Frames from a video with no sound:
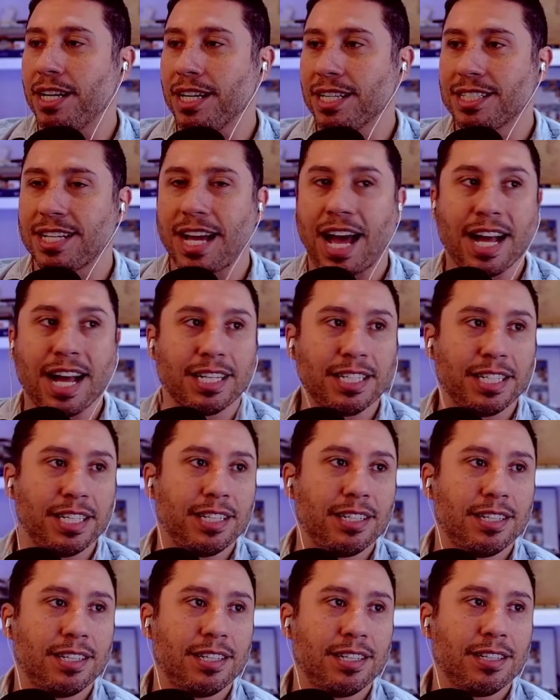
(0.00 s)

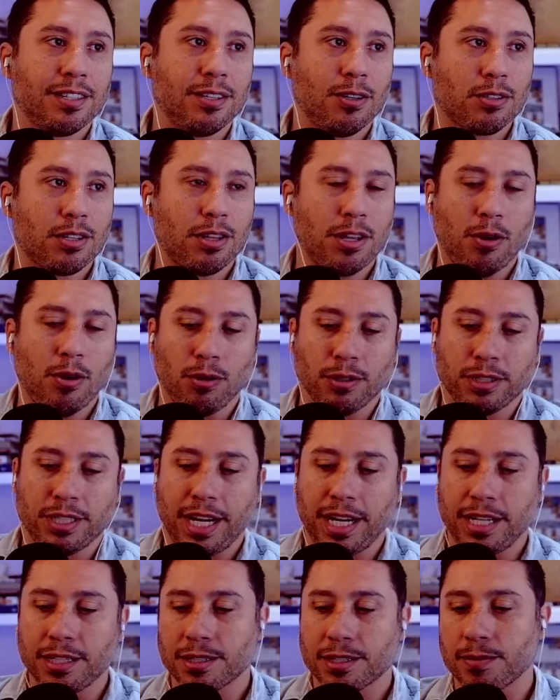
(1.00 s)
Exactly. Those are the old
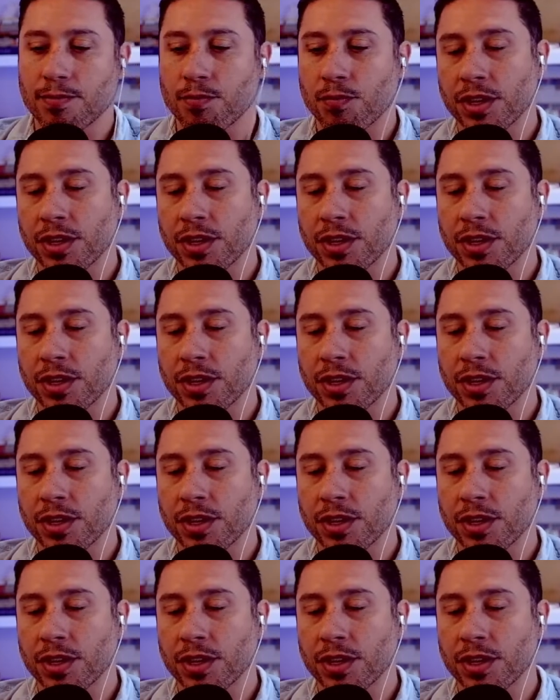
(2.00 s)
days.